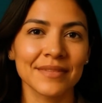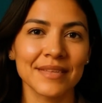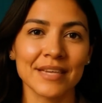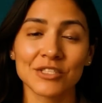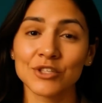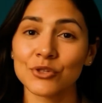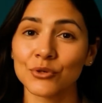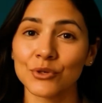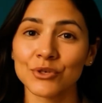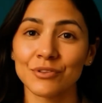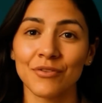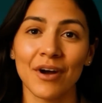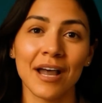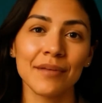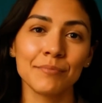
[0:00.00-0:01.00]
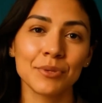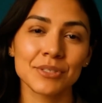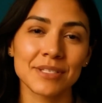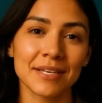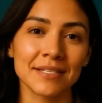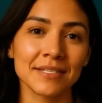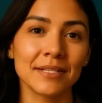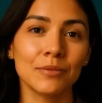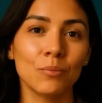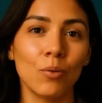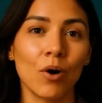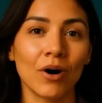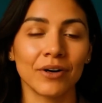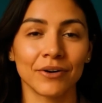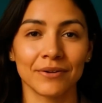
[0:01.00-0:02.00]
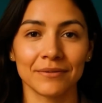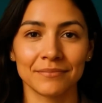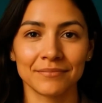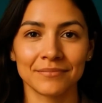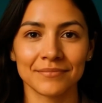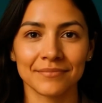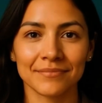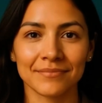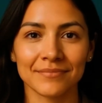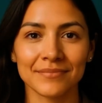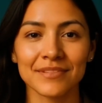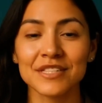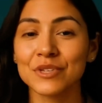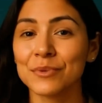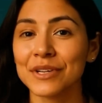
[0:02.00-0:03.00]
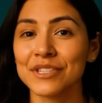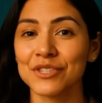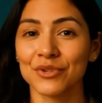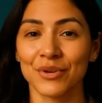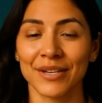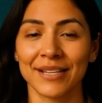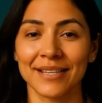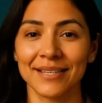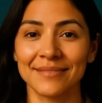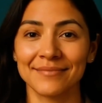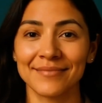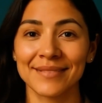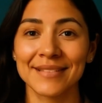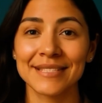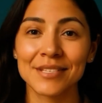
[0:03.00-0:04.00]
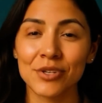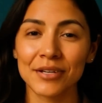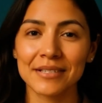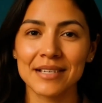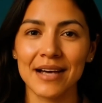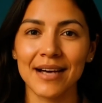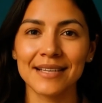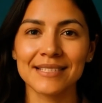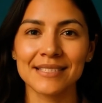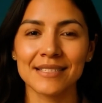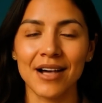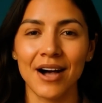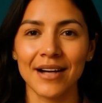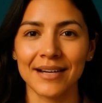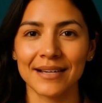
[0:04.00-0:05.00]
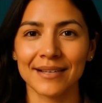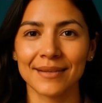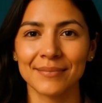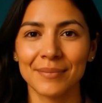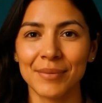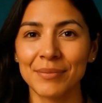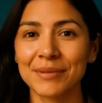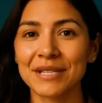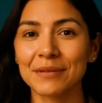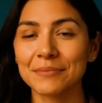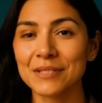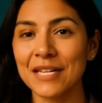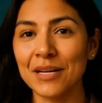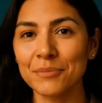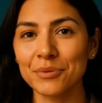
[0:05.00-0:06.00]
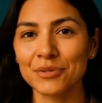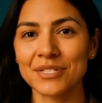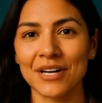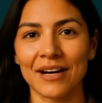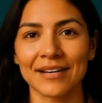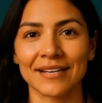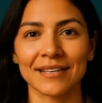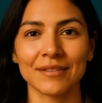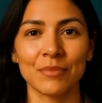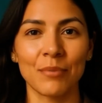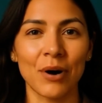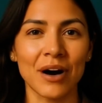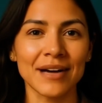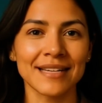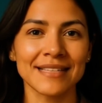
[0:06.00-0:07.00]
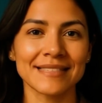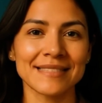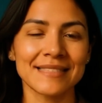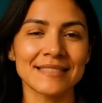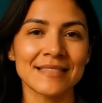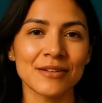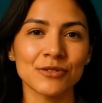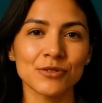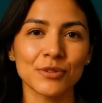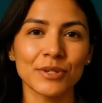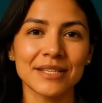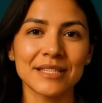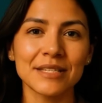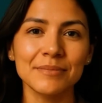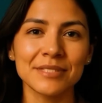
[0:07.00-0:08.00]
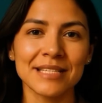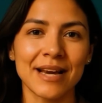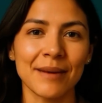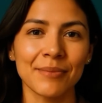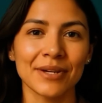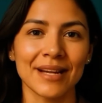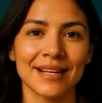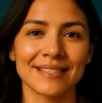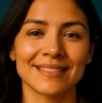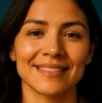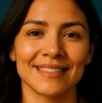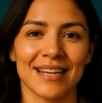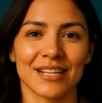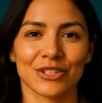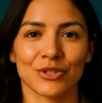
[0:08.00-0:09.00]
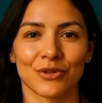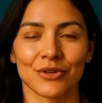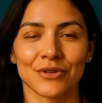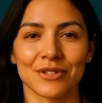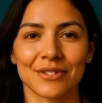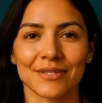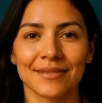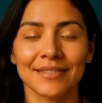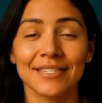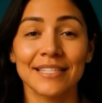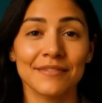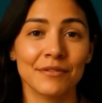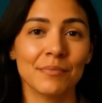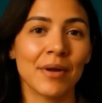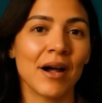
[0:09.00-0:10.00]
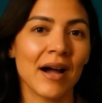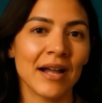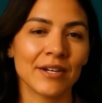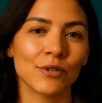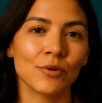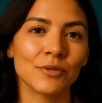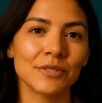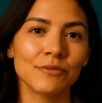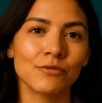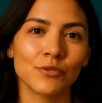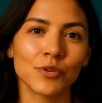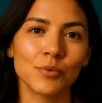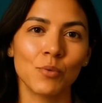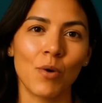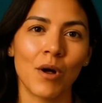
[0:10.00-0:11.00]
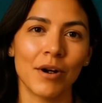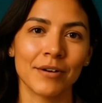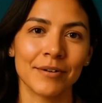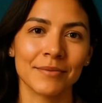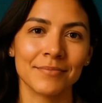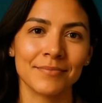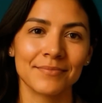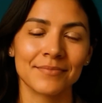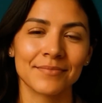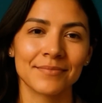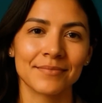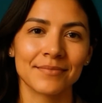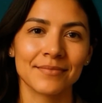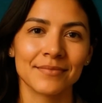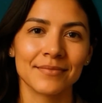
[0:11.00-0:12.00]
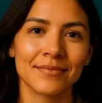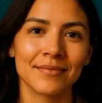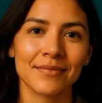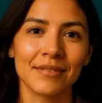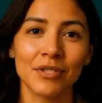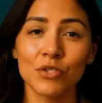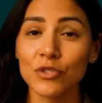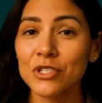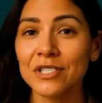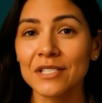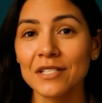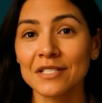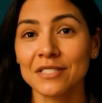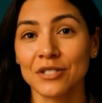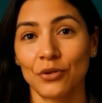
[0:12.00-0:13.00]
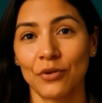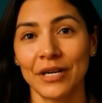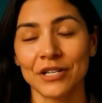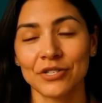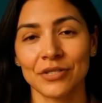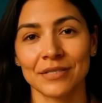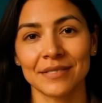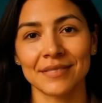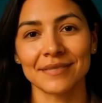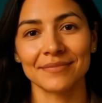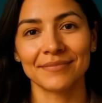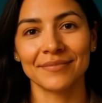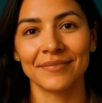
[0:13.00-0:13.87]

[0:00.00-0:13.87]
Dextrose 5% in water. This one is tricky. It starts out isotonic, but becomes hypotonic in the body as the cells quickly metabolize the dextrose, leaving behind only free water. Nursing considerations.